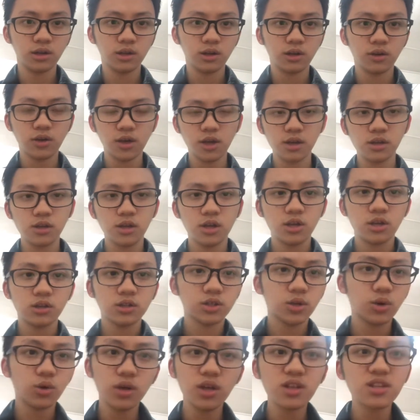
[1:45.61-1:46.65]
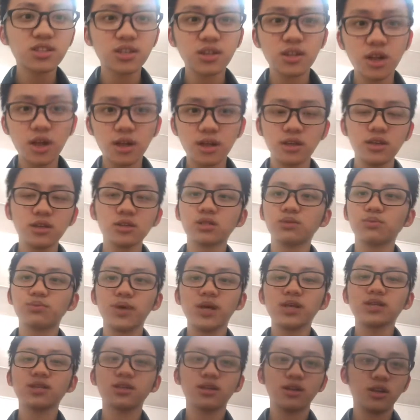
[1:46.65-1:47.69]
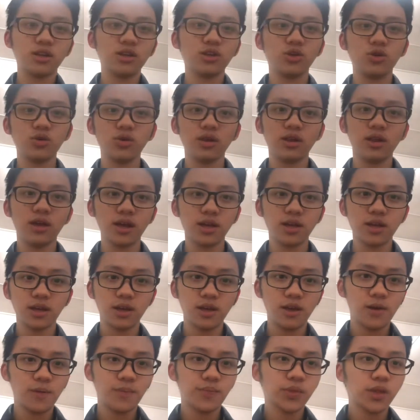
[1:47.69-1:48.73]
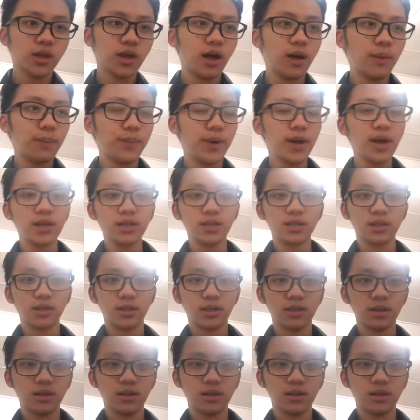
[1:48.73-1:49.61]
Okay, so it's basically you're like her pet.